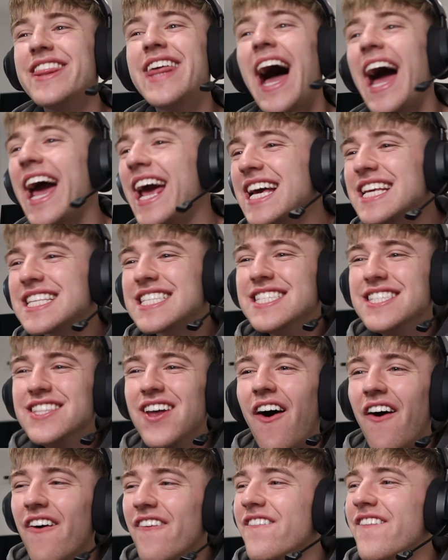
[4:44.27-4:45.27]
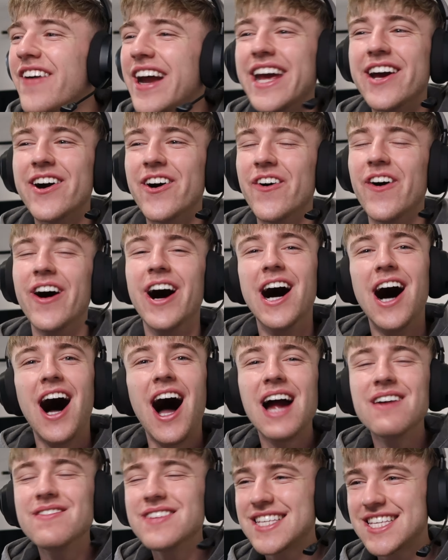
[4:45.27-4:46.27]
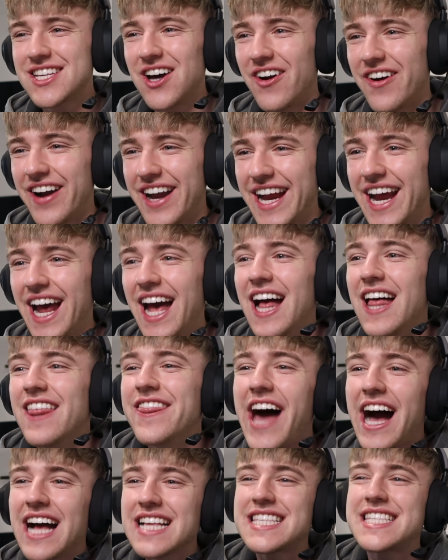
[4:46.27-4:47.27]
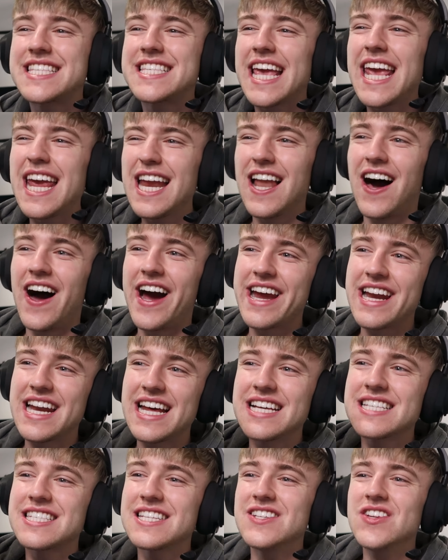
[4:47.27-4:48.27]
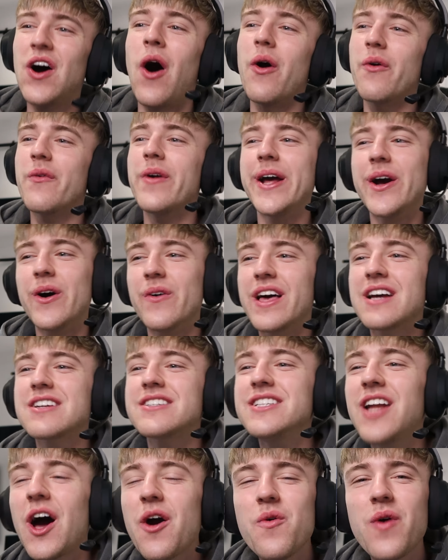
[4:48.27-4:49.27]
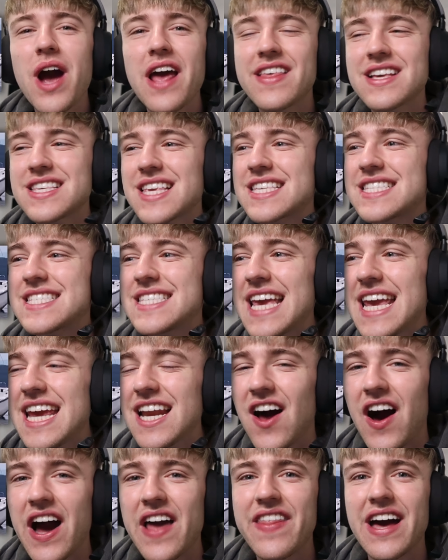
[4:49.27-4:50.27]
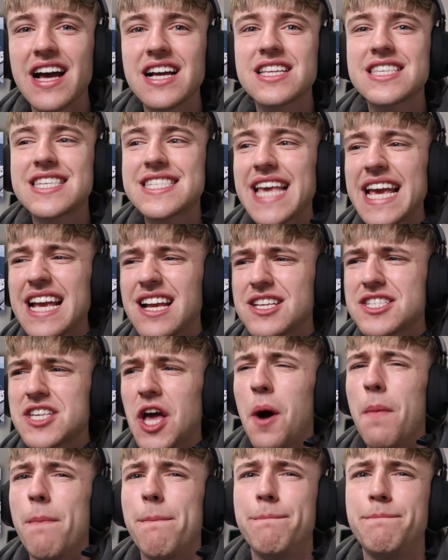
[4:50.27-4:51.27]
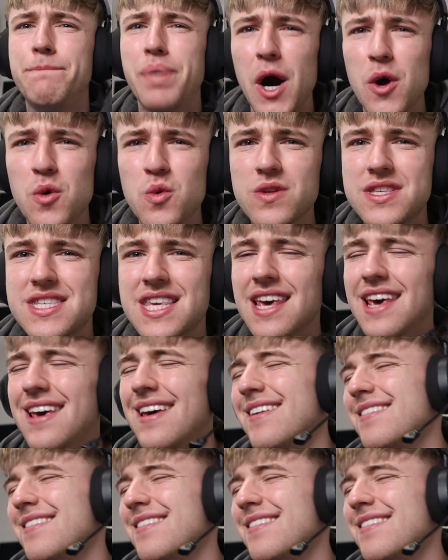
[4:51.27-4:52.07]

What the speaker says: That is not real! I'm sorry, that sea lion is not real. There's no way there's a sea lion that sinks a boat.